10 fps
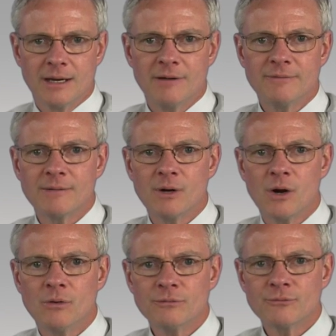Of our
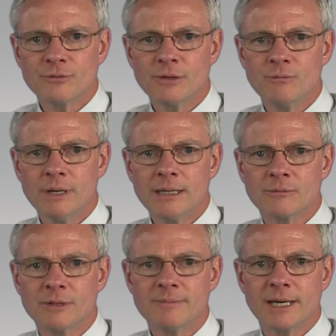own free will,
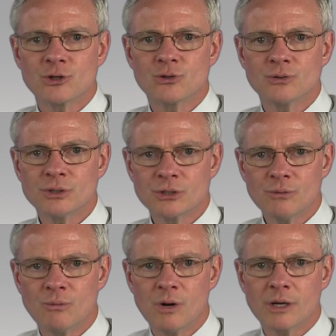we may choose to
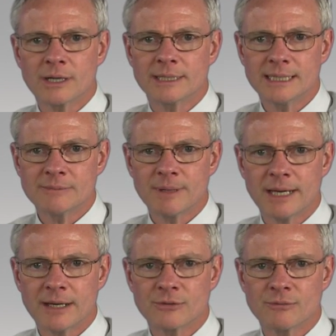walk on his
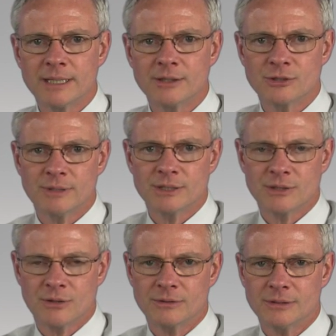pathway to
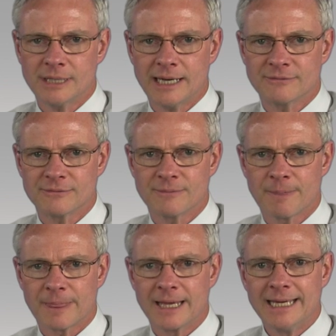eternal life.
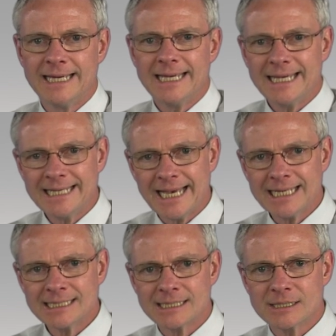In
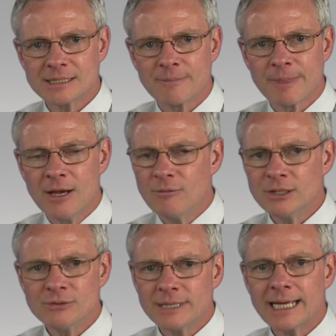essence,
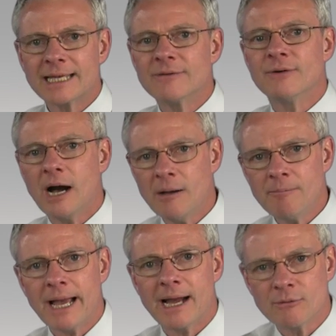we do not give
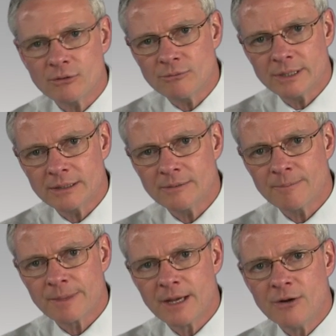up our will,
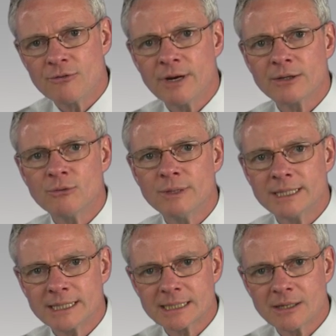rather, we
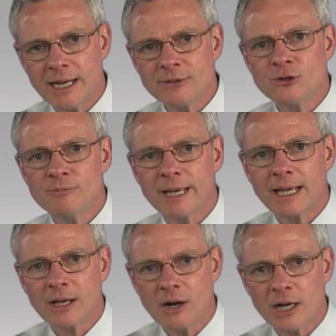decide to
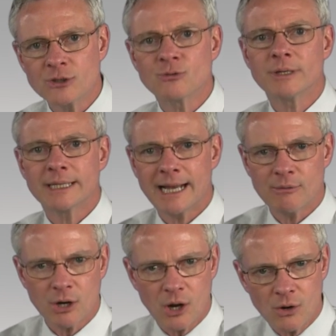make God's will
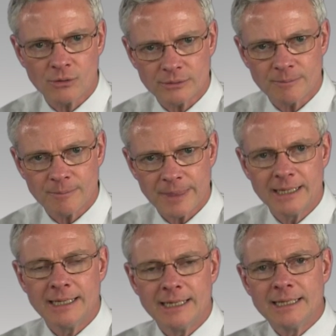our own.
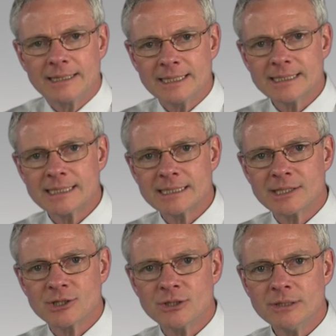This
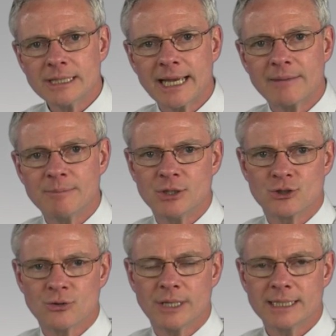decision can be
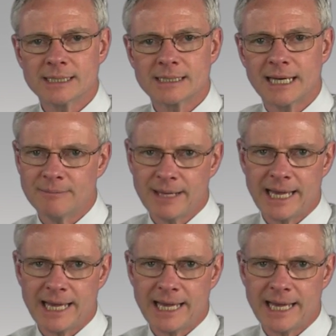joyous and